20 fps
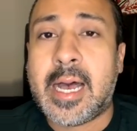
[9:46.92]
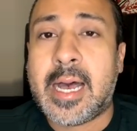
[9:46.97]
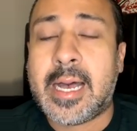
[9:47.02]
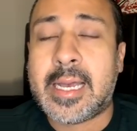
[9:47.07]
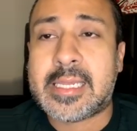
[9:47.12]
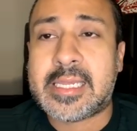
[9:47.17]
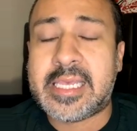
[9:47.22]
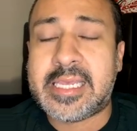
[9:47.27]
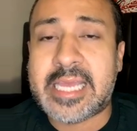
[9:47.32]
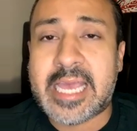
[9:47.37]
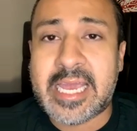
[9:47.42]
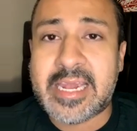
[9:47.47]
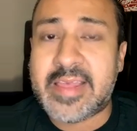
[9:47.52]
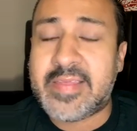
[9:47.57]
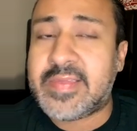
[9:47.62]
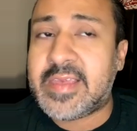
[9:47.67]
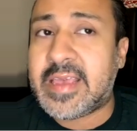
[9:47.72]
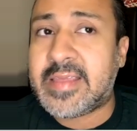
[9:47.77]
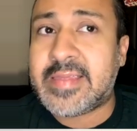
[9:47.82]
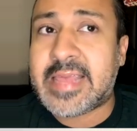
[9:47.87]
clean
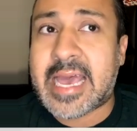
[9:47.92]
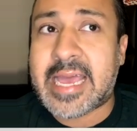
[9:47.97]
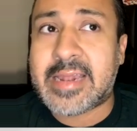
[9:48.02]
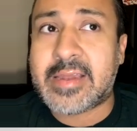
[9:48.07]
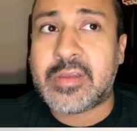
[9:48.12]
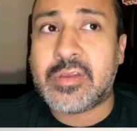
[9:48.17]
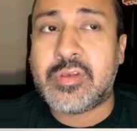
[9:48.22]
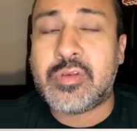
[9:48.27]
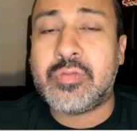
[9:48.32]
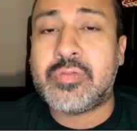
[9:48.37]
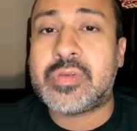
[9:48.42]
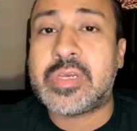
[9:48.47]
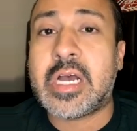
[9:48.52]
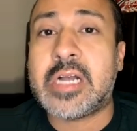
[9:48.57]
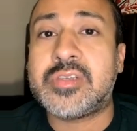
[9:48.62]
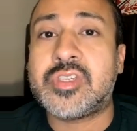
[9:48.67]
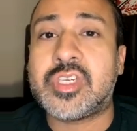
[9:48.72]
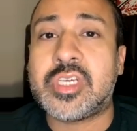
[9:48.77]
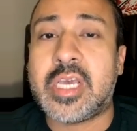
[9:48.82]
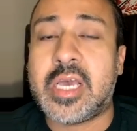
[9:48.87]
anything that you
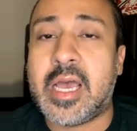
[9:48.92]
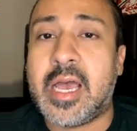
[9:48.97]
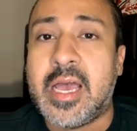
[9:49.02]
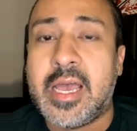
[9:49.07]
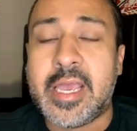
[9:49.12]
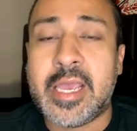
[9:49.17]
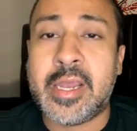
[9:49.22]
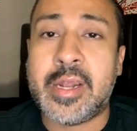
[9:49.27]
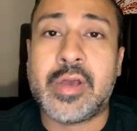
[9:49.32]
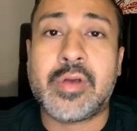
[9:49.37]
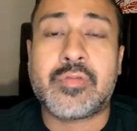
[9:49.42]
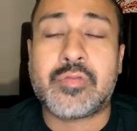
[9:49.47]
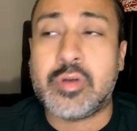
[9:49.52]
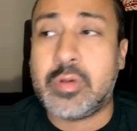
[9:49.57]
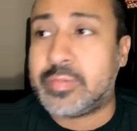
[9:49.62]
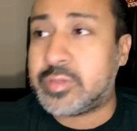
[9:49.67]
touch in a group.